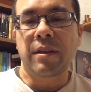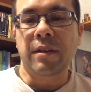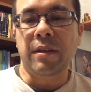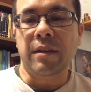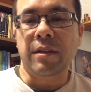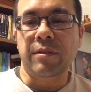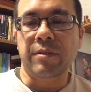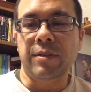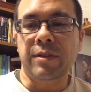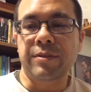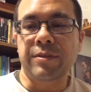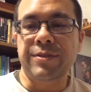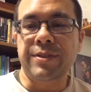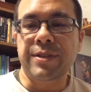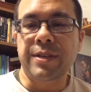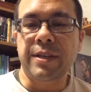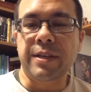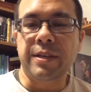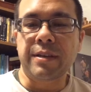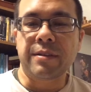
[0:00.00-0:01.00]
you know, there's
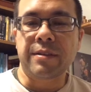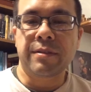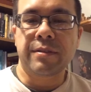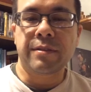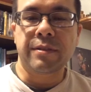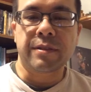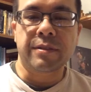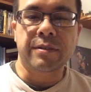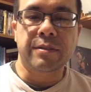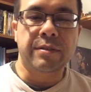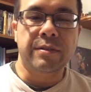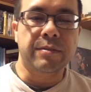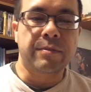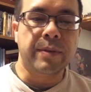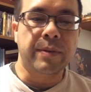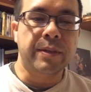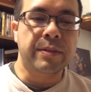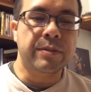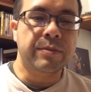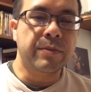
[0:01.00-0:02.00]
need. So
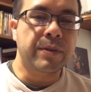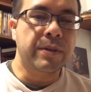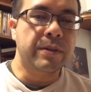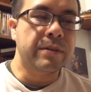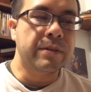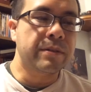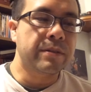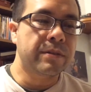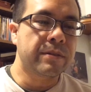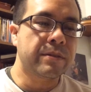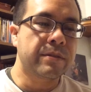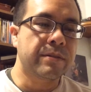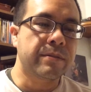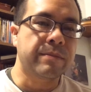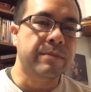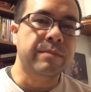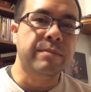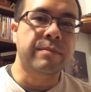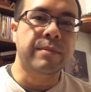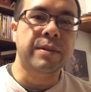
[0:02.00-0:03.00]
might as well,
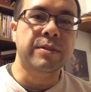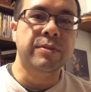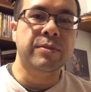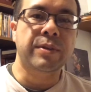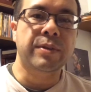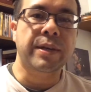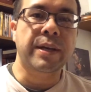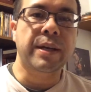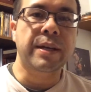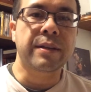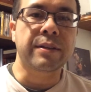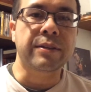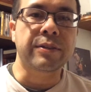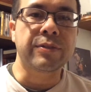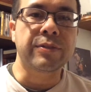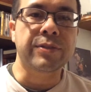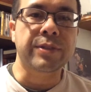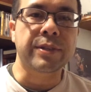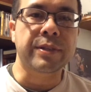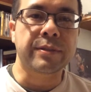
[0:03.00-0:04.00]
might as well get it
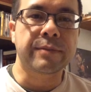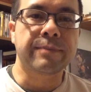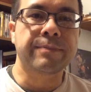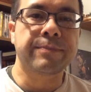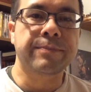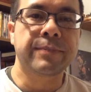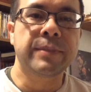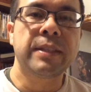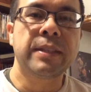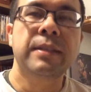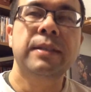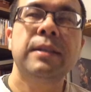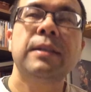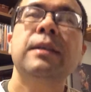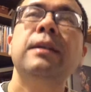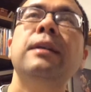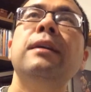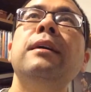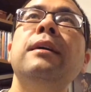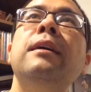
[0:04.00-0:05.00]
and use it.
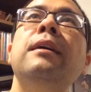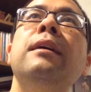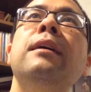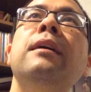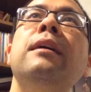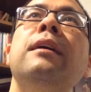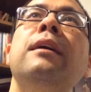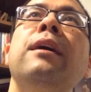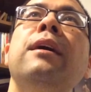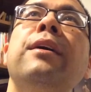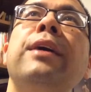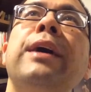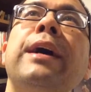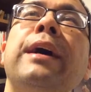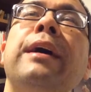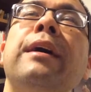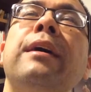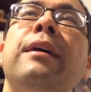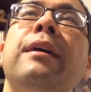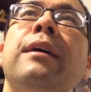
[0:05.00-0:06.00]

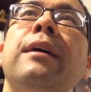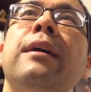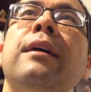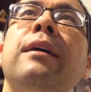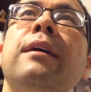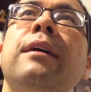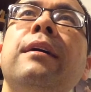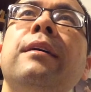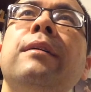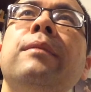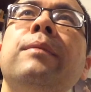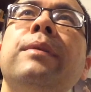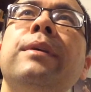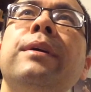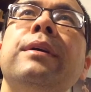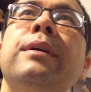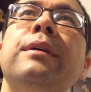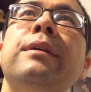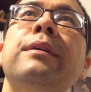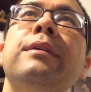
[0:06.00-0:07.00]
Okay, um,
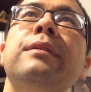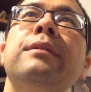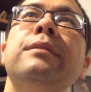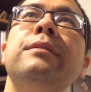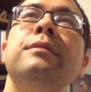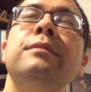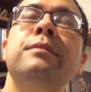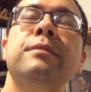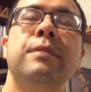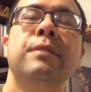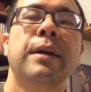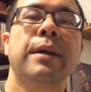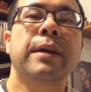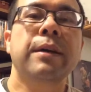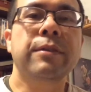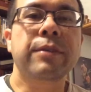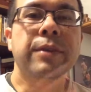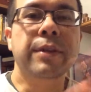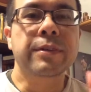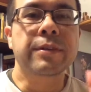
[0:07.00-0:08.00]
I
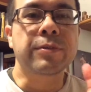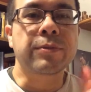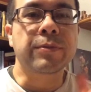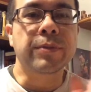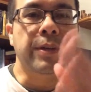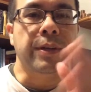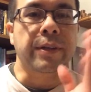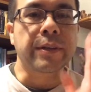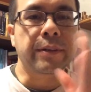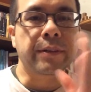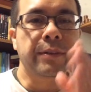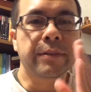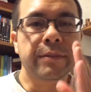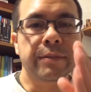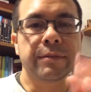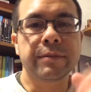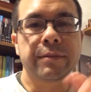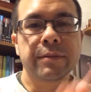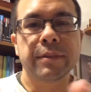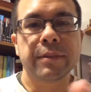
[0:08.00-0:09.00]
gotta get to work.
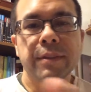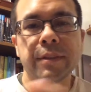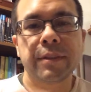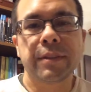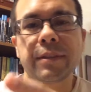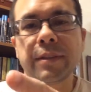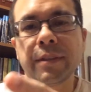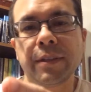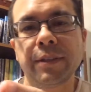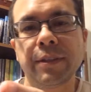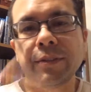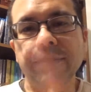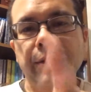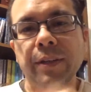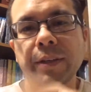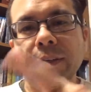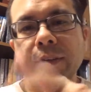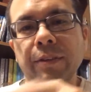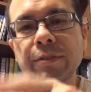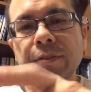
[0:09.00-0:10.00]
You
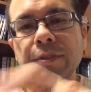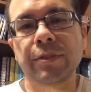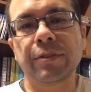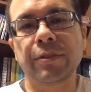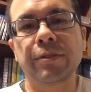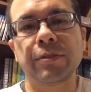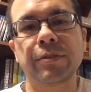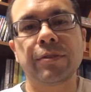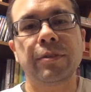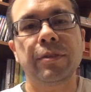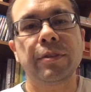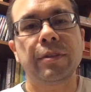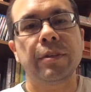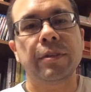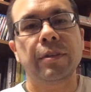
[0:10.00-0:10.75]
gotta go do